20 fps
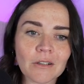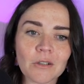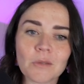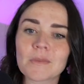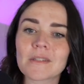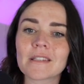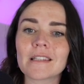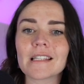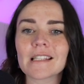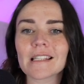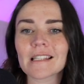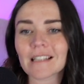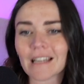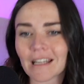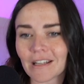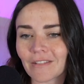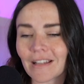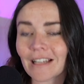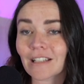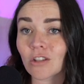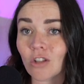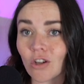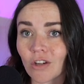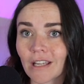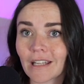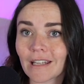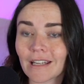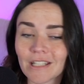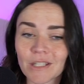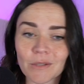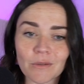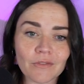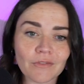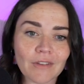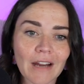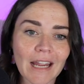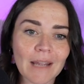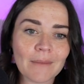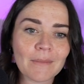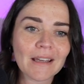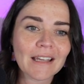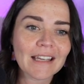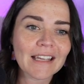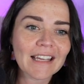Oops, this is kind of like locking it to a frame.